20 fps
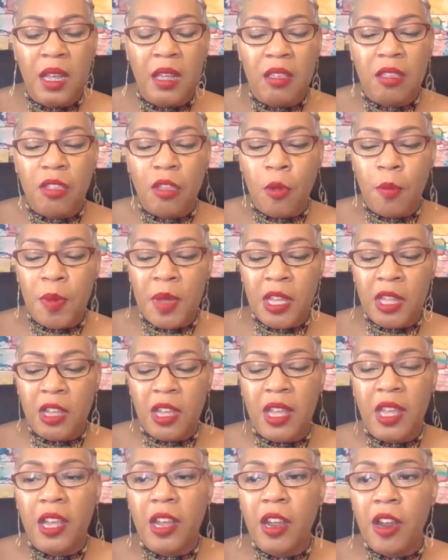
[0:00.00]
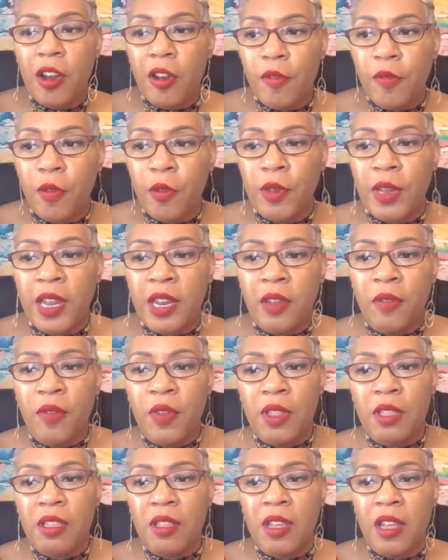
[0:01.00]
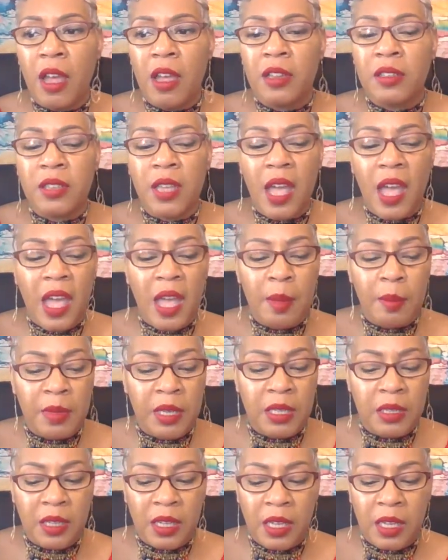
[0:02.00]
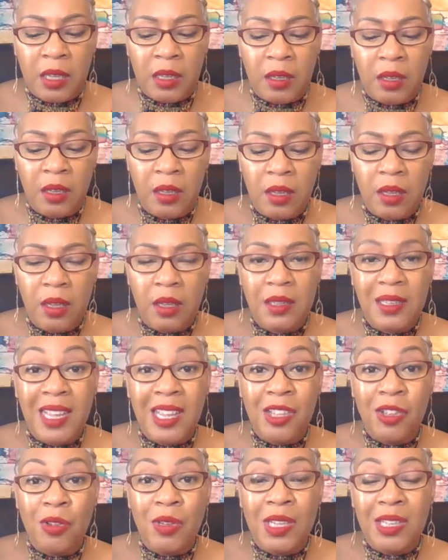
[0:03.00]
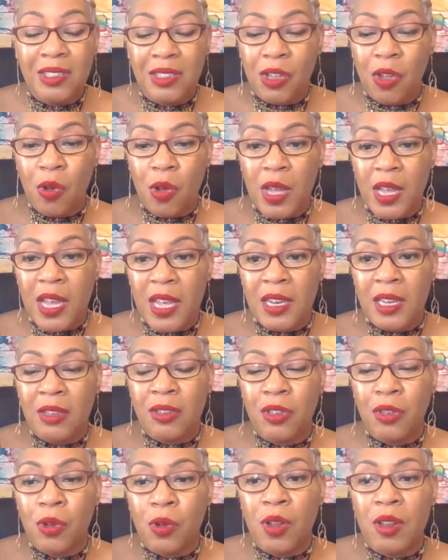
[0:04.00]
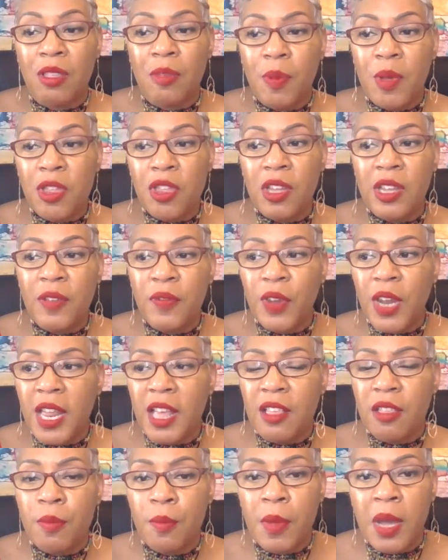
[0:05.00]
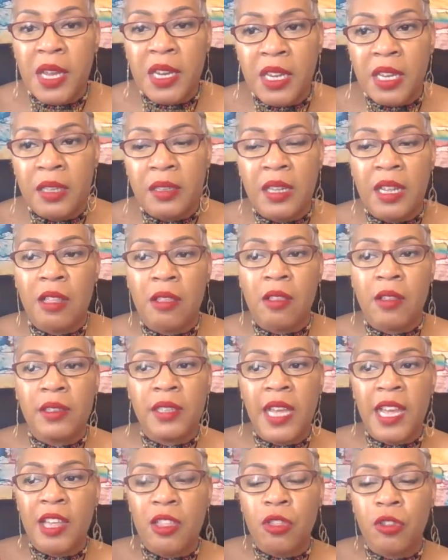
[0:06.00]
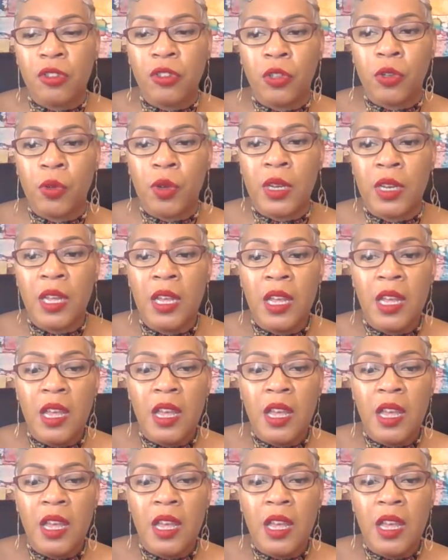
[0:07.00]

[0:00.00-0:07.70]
So be careful that if it's a timely thing that you need to go ahead and do it, especially if it has money and things attached to it.